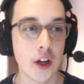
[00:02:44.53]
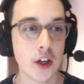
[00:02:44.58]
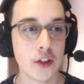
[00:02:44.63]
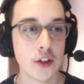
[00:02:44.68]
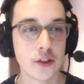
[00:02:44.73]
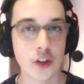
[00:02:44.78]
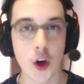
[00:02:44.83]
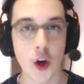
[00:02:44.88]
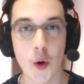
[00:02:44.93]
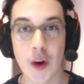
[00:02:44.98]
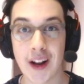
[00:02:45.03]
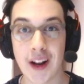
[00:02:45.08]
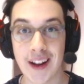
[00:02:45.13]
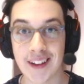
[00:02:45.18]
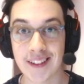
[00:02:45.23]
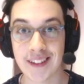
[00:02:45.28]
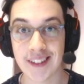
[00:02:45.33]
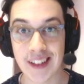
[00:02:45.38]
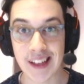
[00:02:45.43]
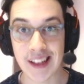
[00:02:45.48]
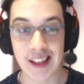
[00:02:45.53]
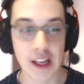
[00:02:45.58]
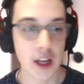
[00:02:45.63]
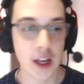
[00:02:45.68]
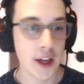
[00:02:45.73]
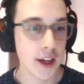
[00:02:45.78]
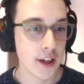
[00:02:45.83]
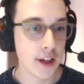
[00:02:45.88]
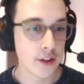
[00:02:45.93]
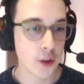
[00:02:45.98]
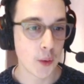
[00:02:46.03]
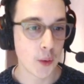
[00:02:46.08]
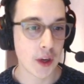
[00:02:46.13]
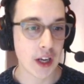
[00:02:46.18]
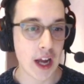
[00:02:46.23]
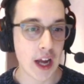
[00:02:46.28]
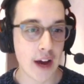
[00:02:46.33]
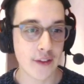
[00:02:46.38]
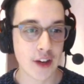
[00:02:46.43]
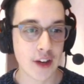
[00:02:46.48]
So let's see. So we're
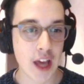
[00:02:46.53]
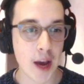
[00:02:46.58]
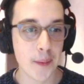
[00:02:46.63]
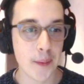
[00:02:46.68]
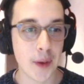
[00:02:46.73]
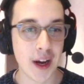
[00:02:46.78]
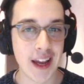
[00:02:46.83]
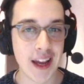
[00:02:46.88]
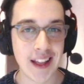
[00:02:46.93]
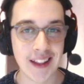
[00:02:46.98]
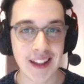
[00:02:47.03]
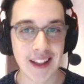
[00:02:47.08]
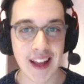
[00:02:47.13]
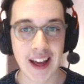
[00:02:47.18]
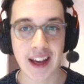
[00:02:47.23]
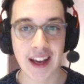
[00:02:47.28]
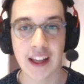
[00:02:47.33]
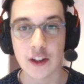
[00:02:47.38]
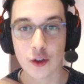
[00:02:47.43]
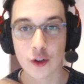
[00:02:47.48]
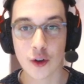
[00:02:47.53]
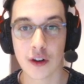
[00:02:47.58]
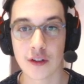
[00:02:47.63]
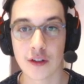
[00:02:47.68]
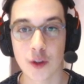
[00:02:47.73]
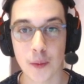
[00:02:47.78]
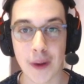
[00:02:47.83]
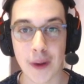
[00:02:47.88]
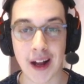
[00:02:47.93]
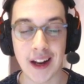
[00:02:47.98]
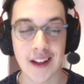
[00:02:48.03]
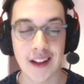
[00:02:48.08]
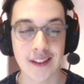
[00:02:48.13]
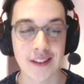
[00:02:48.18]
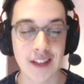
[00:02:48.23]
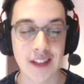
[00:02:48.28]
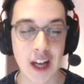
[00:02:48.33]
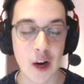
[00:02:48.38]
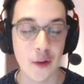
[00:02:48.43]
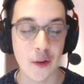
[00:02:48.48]
going to have Kepa in net against Crystal Palace.
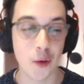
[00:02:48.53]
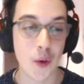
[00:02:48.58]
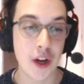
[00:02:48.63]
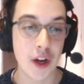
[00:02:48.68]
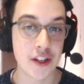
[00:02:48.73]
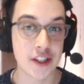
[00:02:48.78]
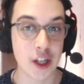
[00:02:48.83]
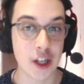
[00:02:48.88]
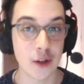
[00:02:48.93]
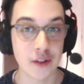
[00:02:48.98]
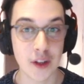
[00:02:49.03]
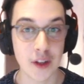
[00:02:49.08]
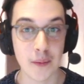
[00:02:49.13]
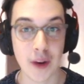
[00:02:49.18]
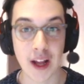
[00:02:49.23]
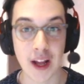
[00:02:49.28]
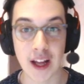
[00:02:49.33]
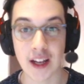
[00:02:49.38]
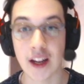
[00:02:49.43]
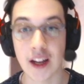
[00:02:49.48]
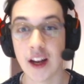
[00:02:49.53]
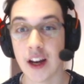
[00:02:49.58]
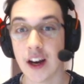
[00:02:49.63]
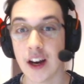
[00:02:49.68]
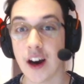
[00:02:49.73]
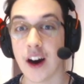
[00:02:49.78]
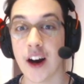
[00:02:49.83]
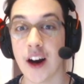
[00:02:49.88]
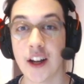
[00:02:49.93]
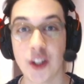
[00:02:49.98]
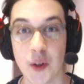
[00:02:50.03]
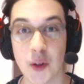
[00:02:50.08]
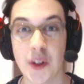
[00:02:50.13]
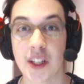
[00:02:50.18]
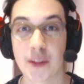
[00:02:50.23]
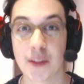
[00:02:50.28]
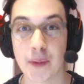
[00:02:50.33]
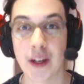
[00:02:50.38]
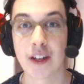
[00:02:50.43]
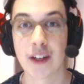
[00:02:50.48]
Now the way Chelsea are playing, I do
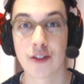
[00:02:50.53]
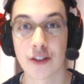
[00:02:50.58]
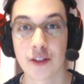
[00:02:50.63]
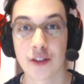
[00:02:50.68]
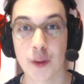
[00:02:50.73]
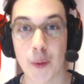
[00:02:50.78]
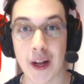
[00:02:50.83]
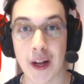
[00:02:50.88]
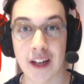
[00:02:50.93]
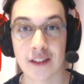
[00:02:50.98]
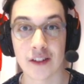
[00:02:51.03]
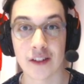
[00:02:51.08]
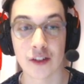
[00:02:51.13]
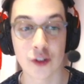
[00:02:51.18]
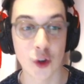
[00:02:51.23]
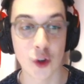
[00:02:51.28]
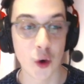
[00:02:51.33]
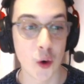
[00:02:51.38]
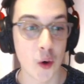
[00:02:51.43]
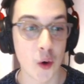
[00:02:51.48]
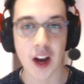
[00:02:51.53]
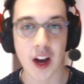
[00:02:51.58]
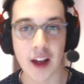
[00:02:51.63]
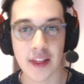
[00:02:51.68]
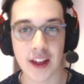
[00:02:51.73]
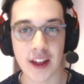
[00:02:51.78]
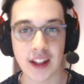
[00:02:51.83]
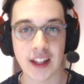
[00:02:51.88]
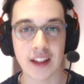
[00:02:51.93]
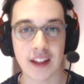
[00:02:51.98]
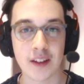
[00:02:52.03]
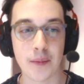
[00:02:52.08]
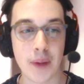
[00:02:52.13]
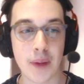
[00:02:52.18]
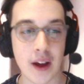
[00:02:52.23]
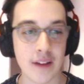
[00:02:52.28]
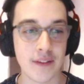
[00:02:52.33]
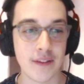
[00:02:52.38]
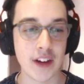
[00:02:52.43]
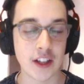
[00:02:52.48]
expect Crystal Palace to score. I think that's a
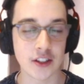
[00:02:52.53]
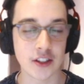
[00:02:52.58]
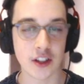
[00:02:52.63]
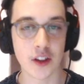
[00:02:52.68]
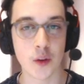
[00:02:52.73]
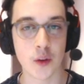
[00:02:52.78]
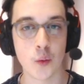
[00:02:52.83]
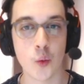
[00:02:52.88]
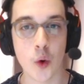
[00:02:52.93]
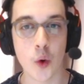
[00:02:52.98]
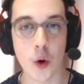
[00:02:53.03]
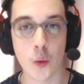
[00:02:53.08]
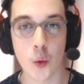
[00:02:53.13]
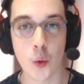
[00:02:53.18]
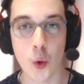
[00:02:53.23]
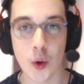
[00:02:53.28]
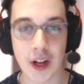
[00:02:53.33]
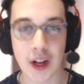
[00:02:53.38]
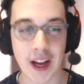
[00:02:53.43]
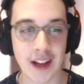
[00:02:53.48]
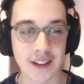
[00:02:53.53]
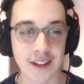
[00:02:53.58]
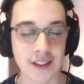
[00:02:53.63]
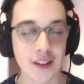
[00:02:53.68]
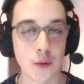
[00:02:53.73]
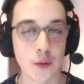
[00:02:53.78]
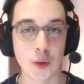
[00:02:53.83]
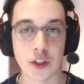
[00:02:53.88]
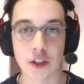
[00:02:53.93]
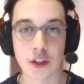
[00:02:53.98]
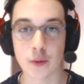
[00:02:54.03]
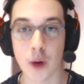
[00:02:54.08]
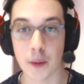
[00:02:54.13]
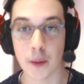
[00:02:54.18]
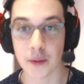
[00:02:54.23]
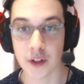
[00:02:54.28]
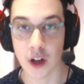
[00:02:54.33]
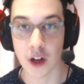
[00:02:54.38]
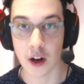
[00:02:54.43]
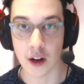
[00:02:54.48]
better fixture than what Ward has, which is why I'm
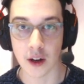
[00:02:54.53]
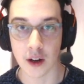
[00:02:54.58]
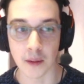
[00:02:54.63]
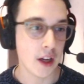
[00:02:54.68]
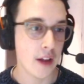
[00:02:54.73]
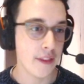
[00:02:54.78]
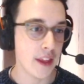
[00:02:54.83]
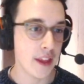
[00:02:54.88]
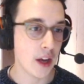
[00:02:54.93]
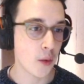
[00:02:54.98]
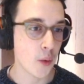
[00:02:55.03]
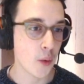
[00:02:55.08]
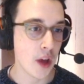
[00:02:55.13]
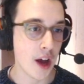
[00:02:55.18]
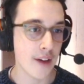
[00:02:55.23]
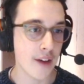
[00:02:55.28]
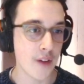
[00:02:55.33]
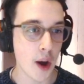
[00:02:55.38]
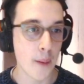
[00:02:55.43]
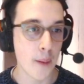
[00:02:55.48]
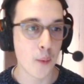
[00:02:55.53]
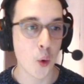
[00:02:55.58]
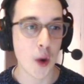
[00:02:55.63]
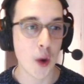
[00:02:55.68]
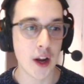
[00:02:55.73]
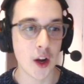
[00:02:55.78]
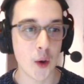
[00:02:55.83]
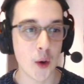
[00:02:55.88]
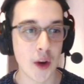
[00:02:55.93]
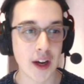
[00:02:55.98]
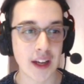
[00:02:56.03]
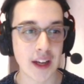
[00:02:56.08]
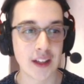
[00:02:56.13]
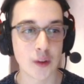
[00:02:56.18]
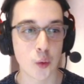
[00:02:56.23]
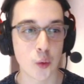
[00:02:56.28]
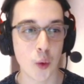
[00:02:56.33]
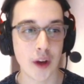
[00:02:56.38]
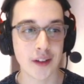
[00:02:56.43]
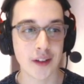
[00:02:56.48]
starting him. Then we have Bueno against
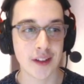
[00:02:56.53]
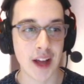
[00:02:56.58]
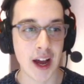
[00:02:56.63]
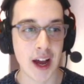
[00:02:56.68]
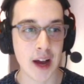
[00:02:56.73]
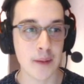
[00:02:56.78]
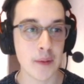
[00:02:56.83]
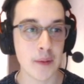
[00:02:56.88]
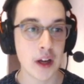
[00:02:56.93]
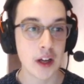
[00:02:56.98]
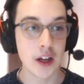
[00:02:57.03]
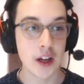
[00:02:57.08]
West Ham.